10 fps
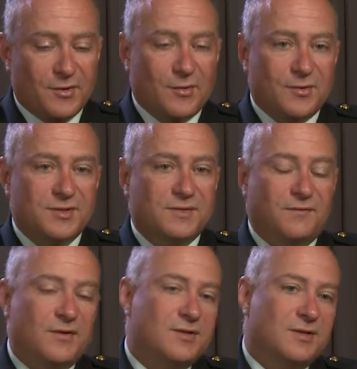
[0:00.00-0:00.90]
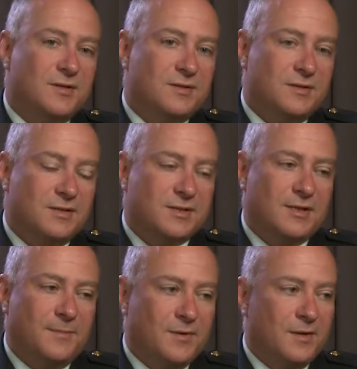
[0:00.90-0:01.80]
the courses, finished in
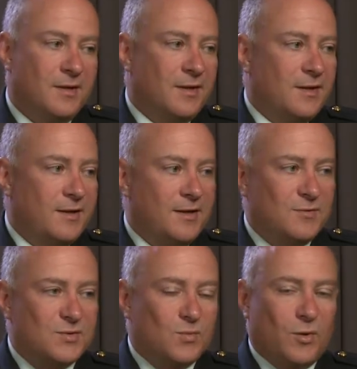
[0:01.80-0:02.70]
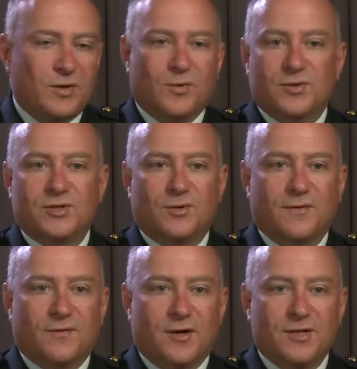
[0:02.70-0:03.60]
December, and I was one course short
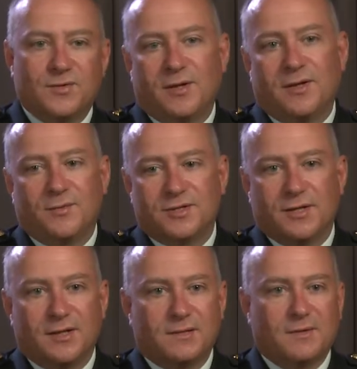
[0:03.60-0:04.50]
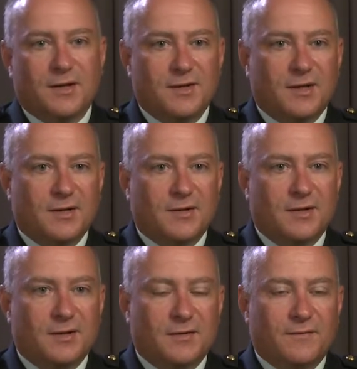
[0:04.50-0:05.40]
of graduating, which I got done
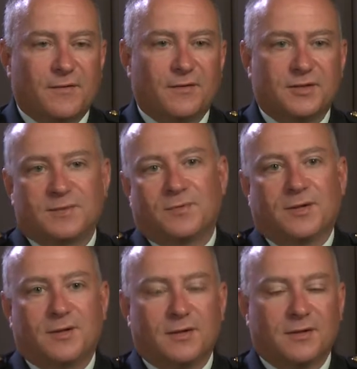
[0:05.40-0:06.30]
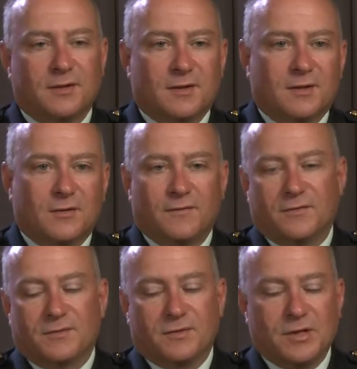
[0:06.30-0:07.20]
the following spring
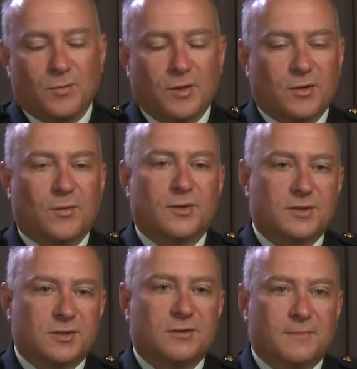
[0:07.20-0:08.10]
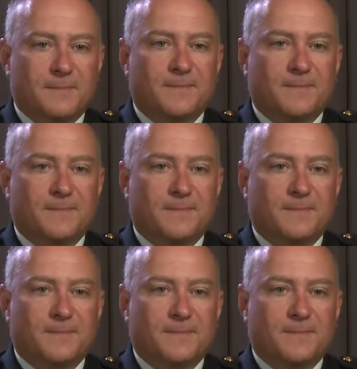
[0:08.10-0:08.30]
in one course. So,